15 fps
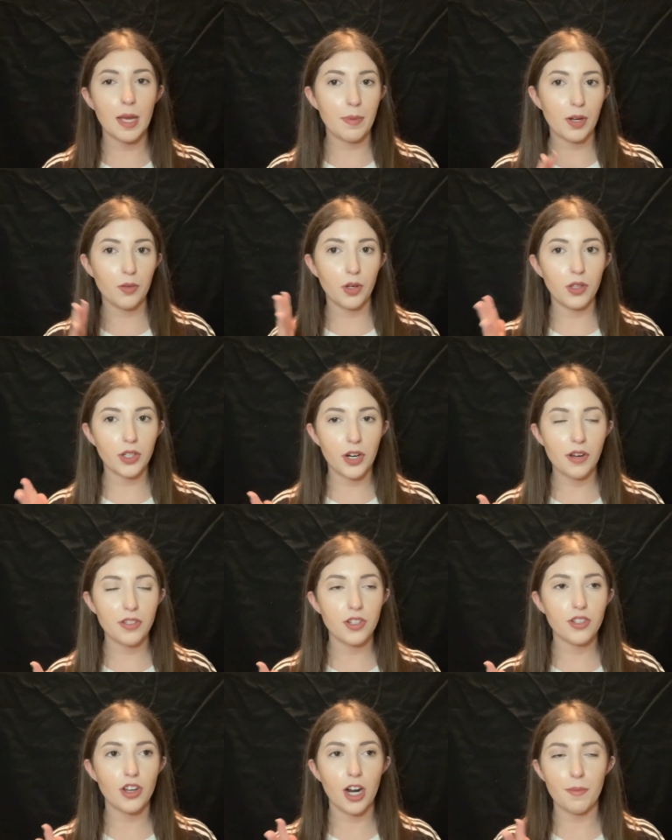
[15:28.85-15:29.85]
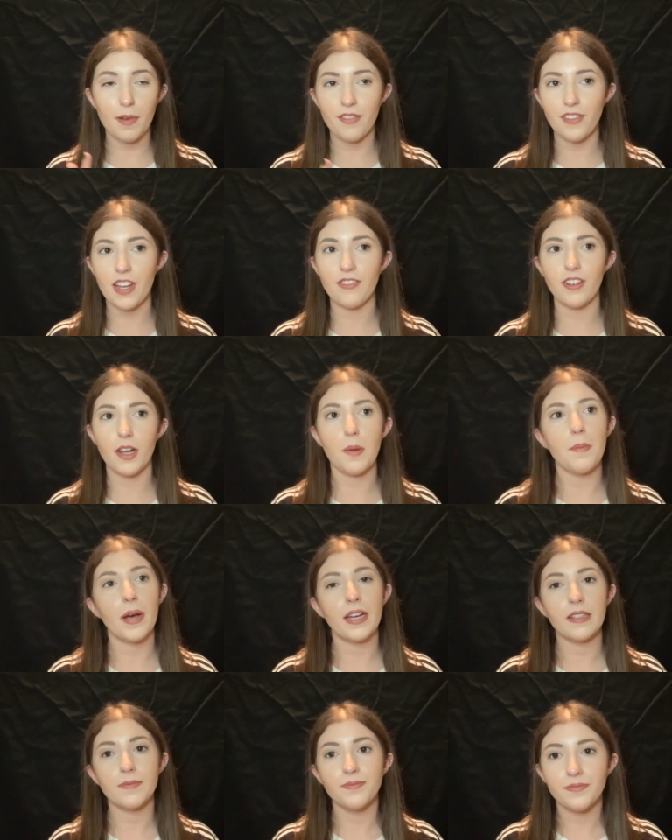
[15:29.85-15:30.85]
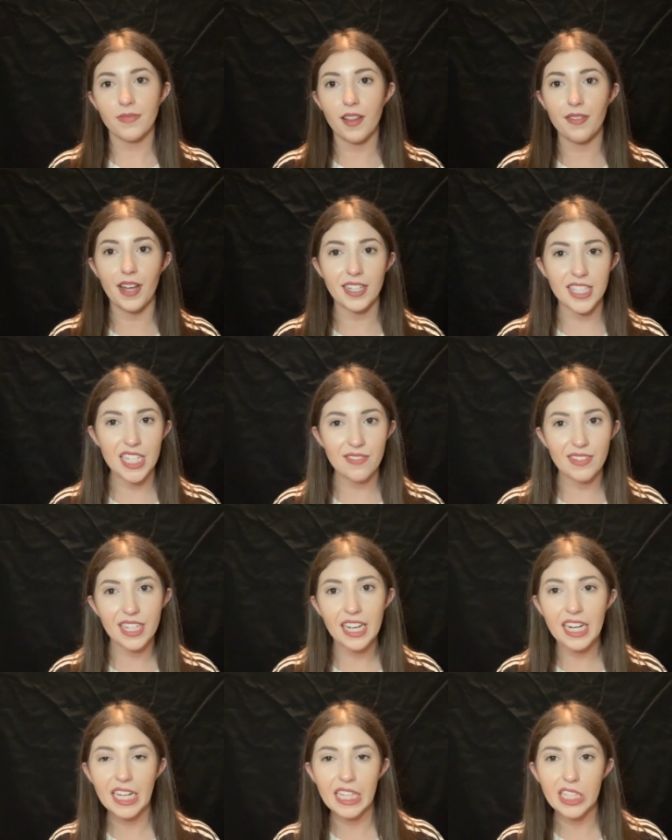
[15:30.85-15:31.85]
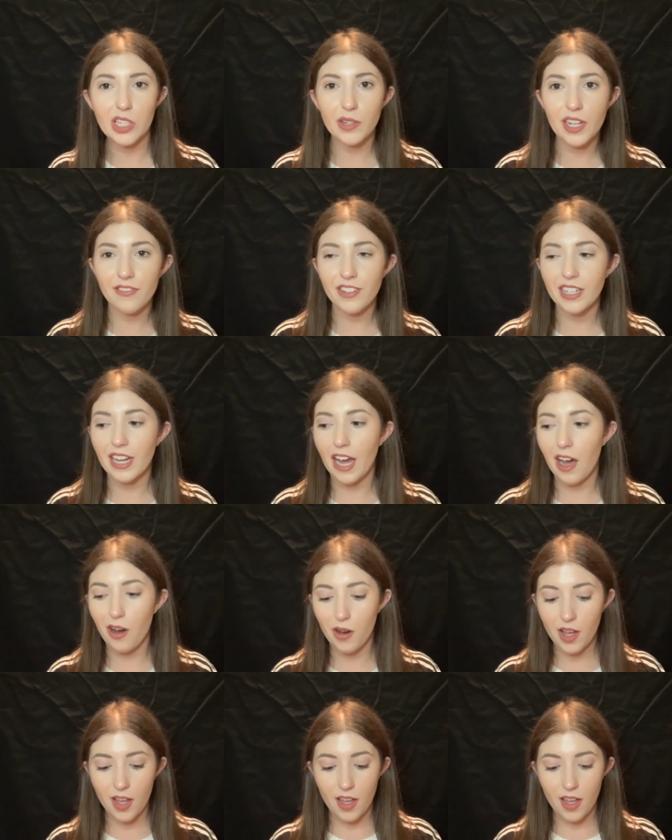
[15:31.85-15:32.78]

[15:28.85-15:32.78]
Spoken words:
I mean, roller coasters are my favorite, but that's even getting a little iffy now.